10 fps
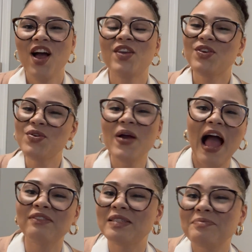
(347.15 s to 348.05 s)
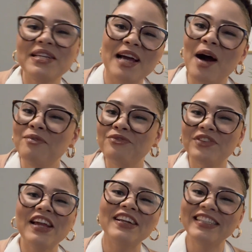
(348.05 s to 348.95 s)
You have to become
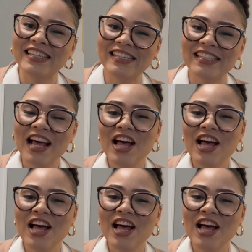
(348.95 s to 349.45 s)
fearless.